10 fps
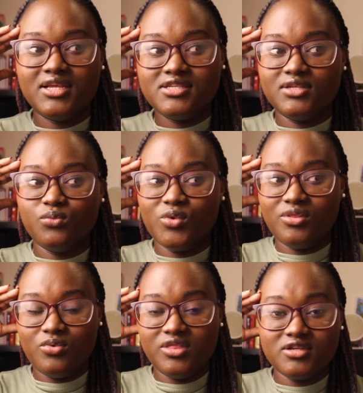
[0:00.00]
and that is
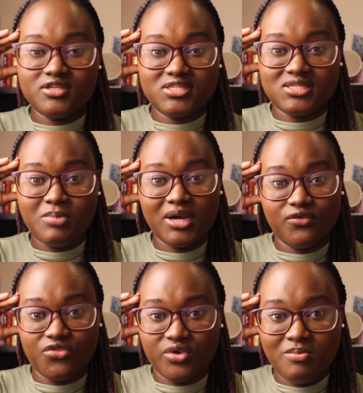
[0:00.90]
within a
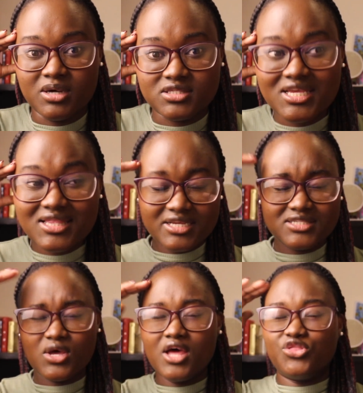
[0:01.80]
span of 3 months, and that
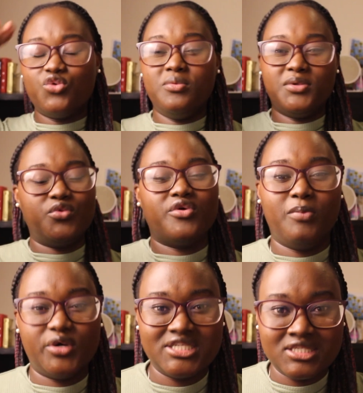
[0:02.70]
is the women who
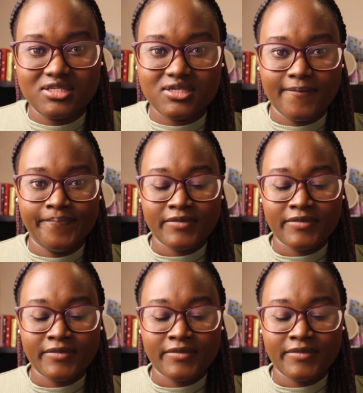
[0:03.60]
reported it.